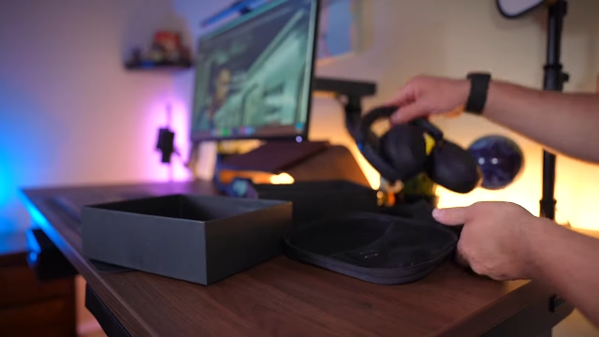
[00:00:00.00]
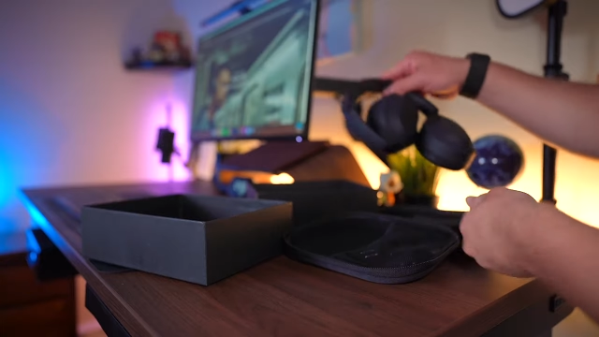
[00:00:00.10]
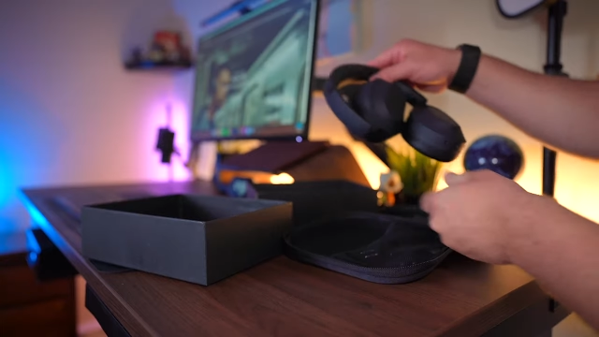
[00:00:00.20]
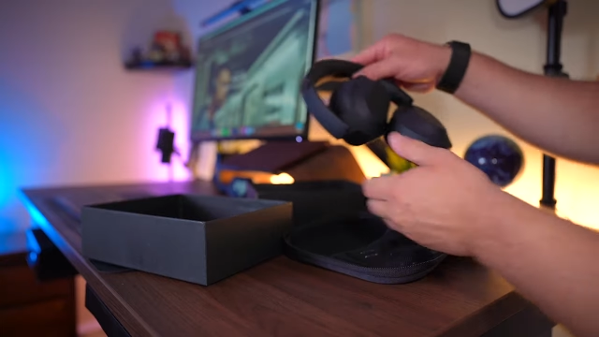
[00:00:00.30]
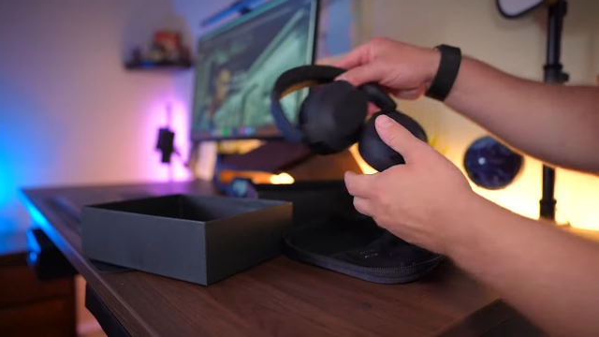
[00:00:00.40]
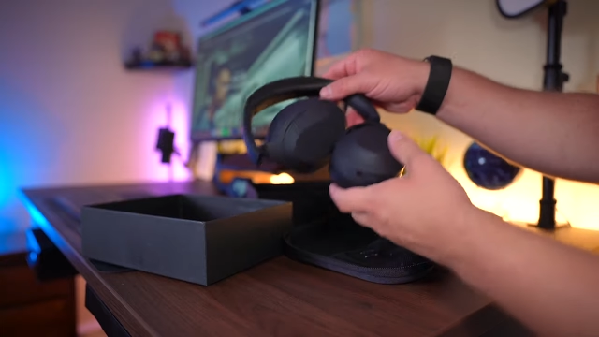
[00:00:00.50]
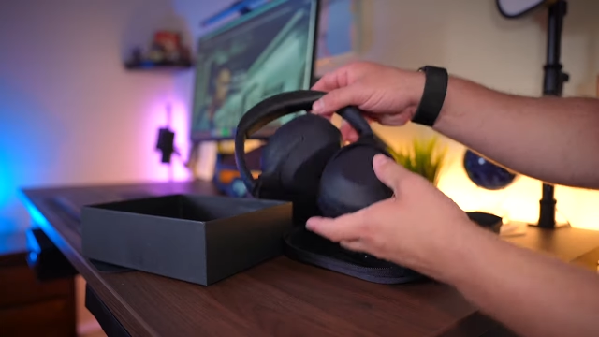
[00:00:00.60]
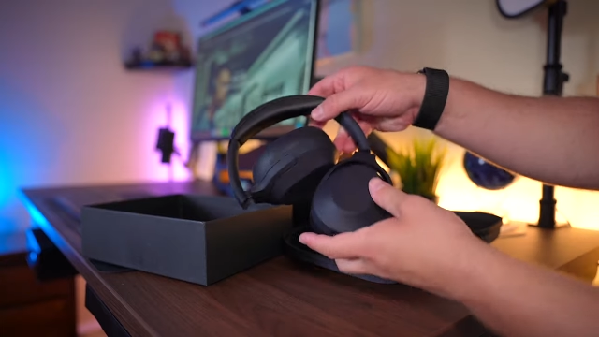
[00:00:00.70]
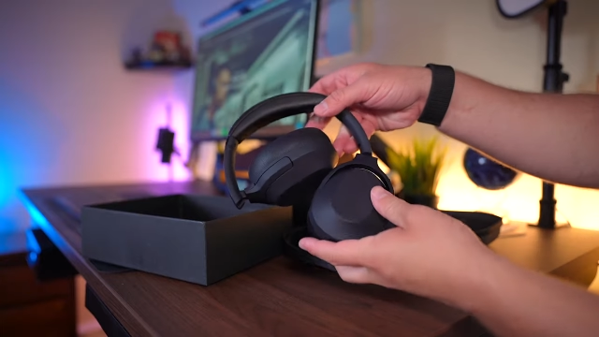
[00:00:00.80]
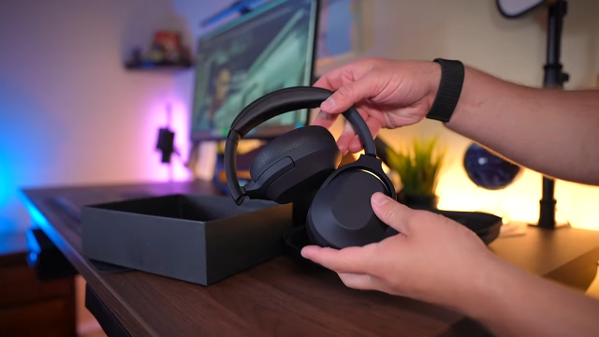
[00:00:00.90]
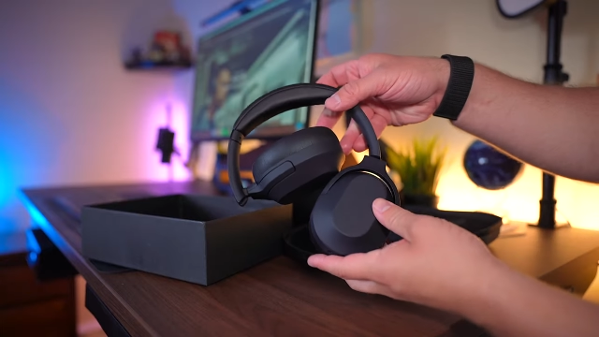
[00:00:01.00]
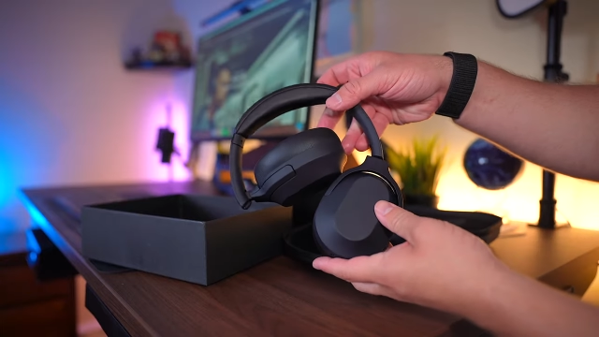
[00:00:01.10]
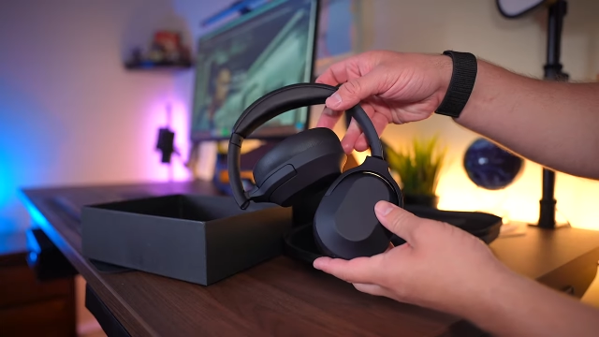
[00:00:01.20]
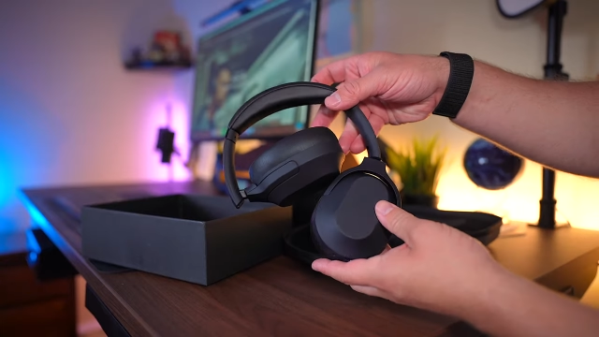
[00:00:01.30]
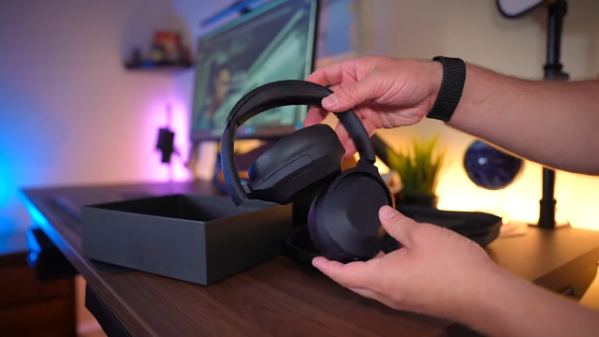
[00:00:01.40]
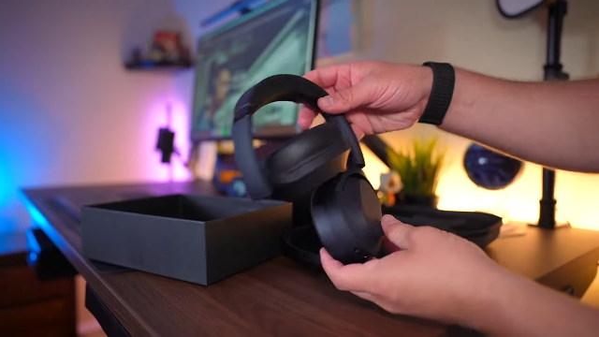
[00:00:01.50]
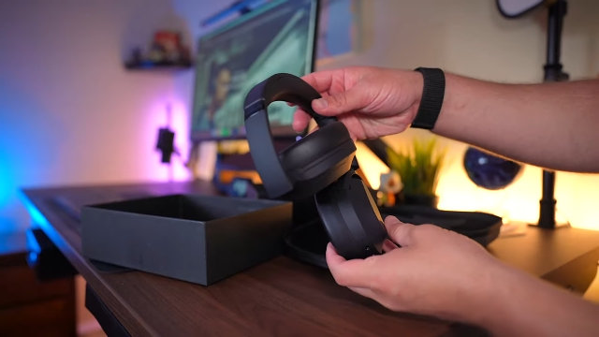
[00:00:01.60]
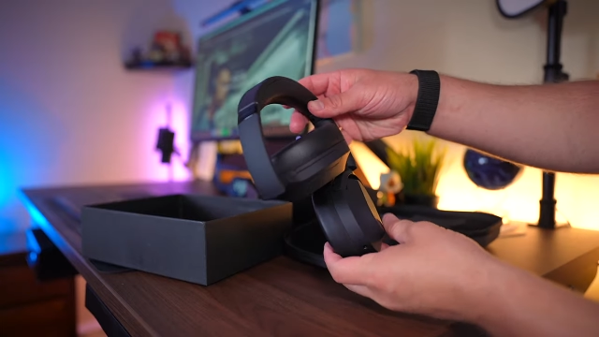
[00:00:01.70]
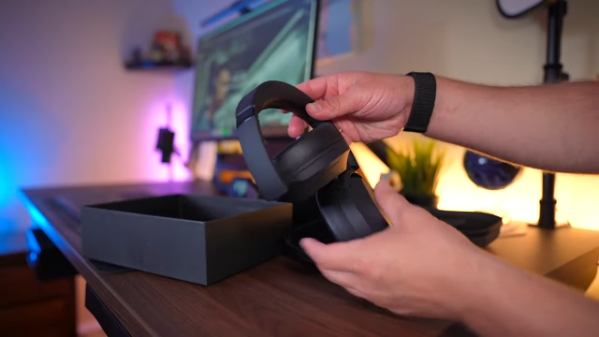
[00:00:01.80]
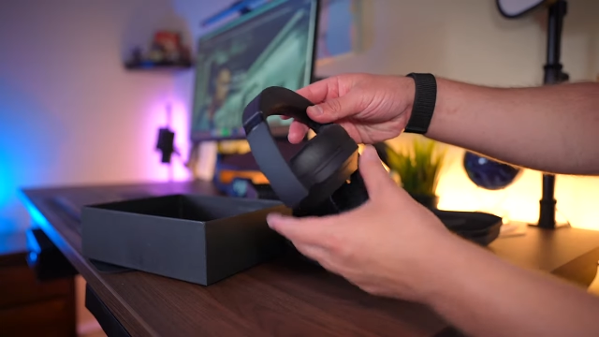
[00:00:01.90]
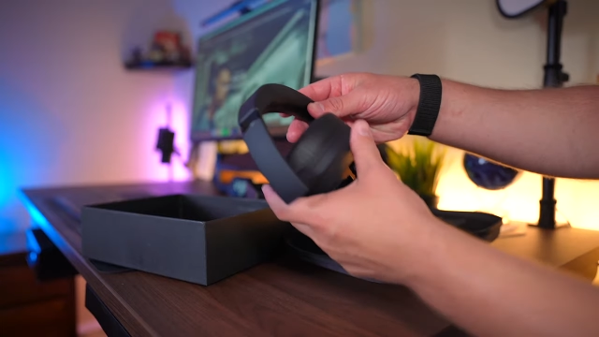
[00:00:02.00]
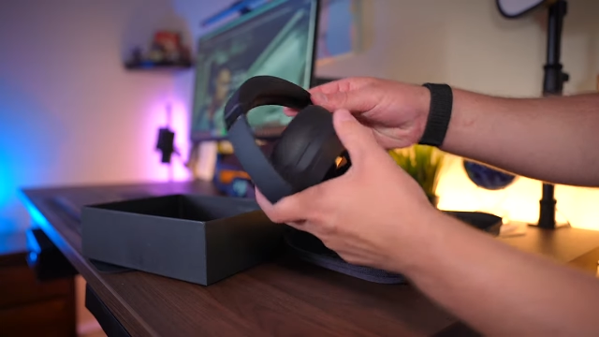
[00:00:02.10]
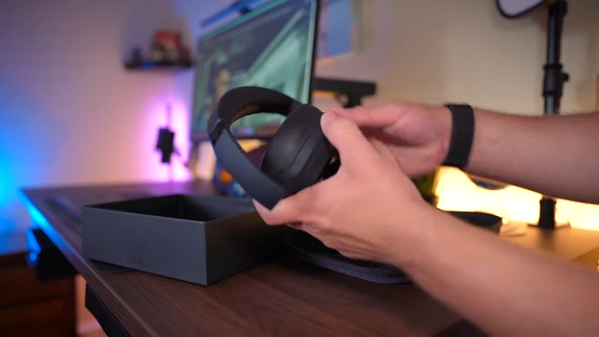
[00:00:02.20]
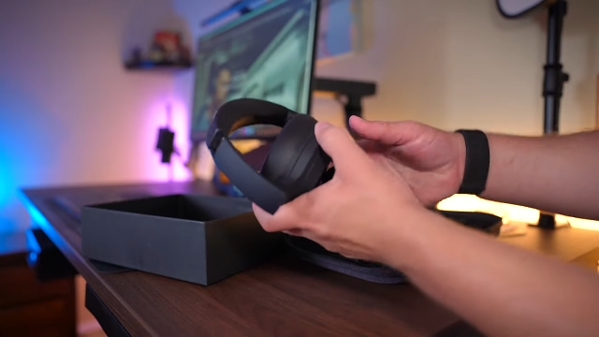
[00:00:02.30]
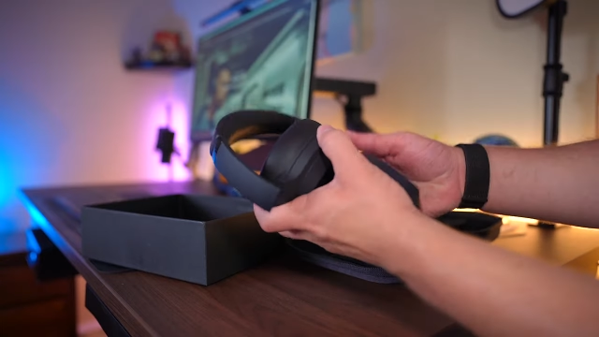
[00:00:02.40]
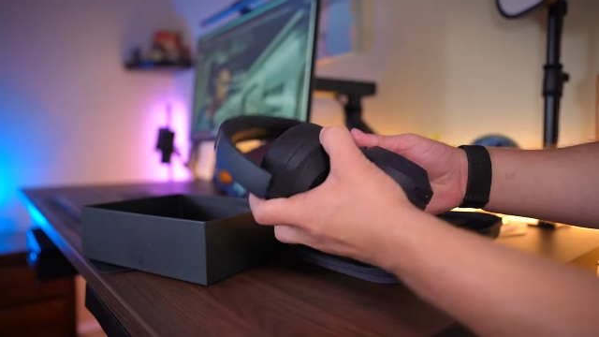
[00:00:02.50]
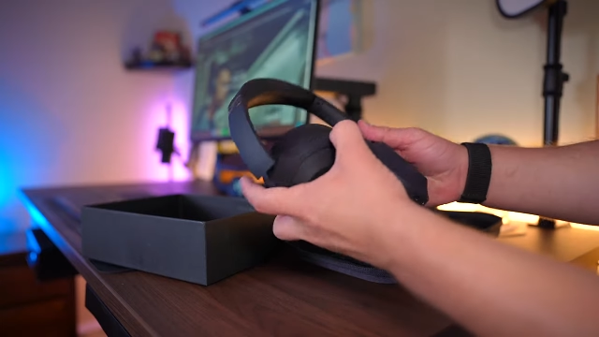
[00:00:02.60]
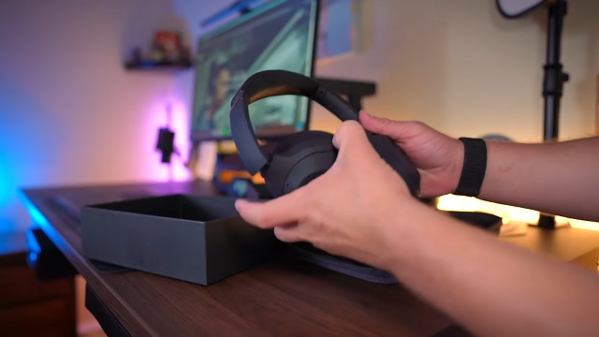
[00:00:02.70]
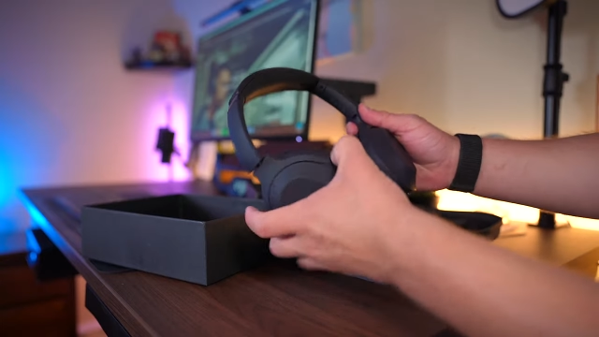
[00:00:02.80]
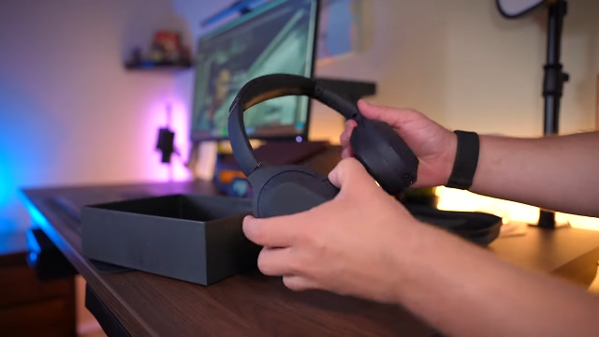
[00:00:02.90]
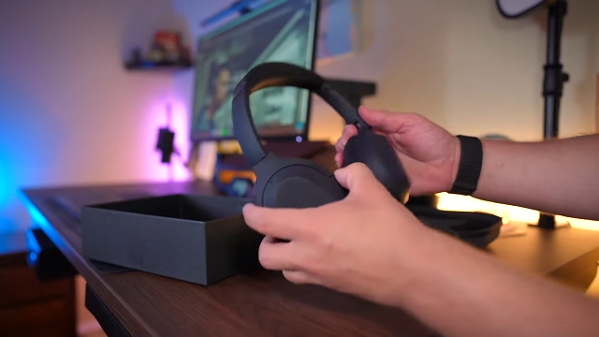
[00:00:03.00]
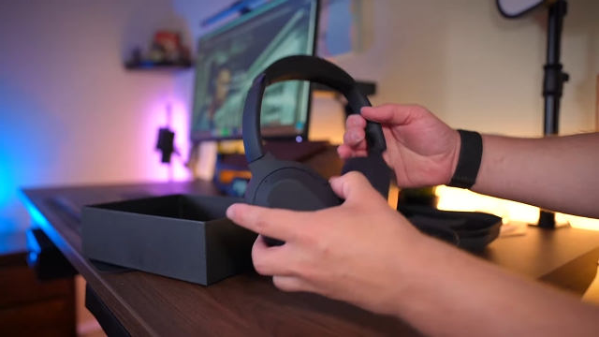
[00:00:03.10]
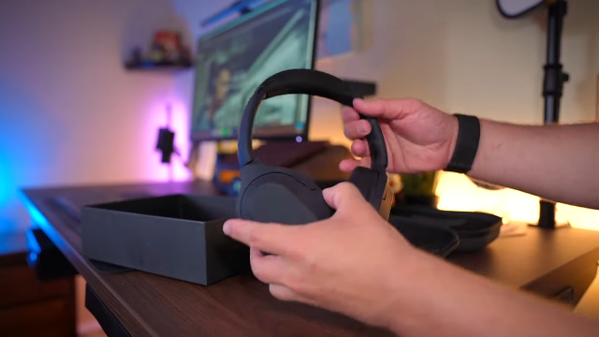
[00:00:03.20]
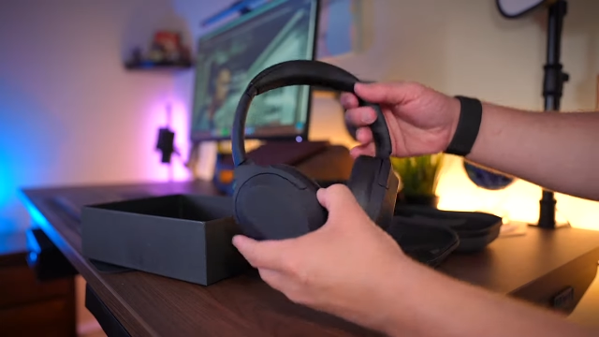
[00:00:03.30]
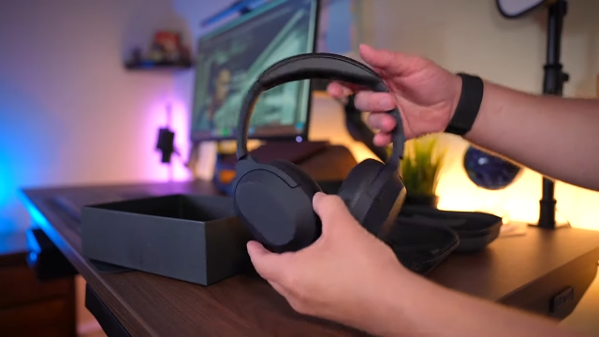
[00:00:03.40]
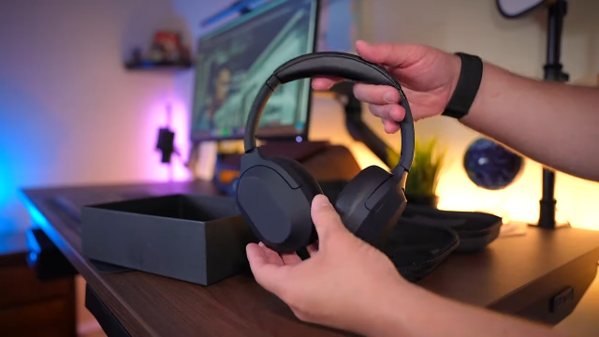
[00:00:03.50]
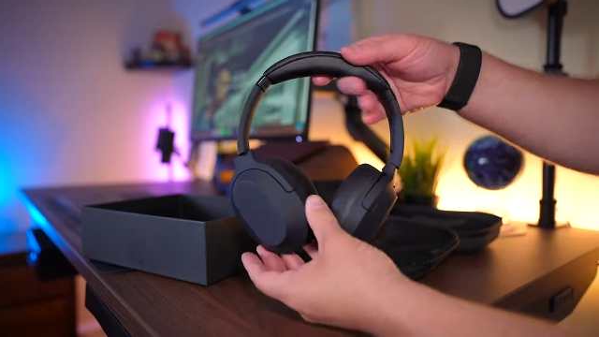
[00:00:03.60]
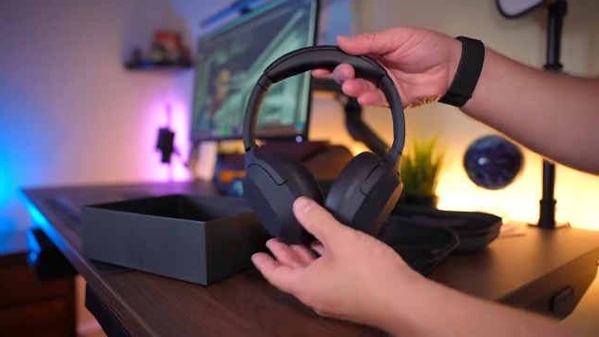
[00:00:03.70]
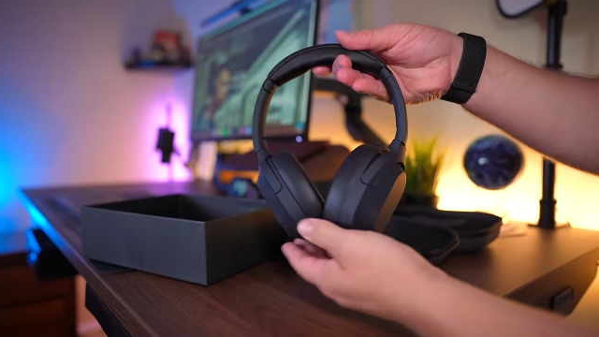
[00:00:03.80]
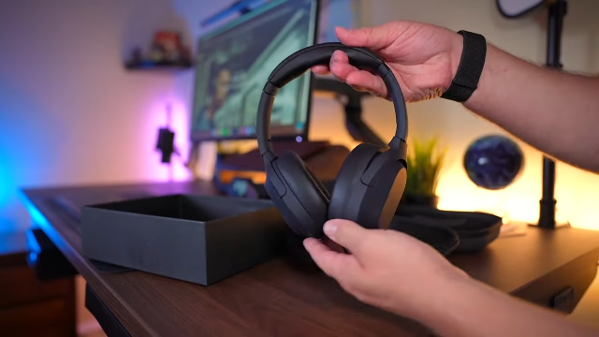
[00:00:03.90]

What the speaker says: No face is visible, so there are no lips to read.